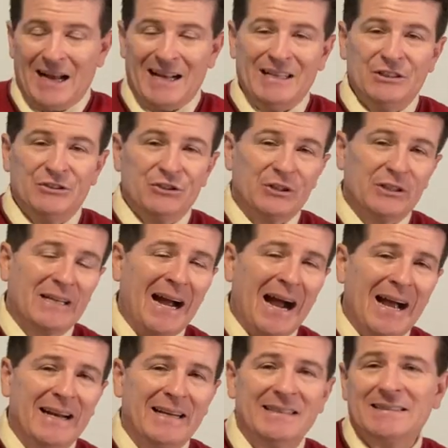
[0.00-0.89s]
I need your
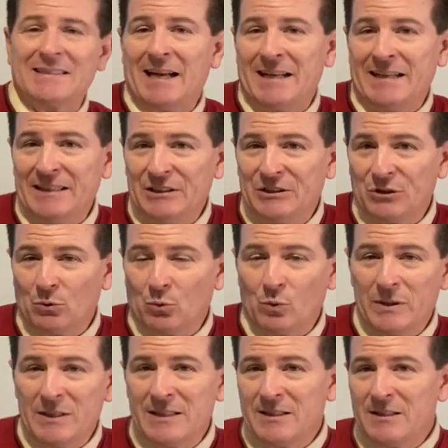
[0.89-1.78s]
guidance. I need your
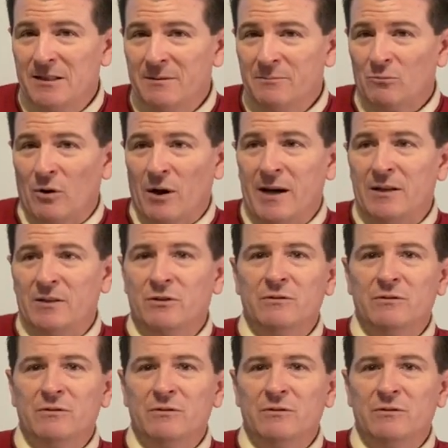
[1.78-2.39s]
wisdom, right?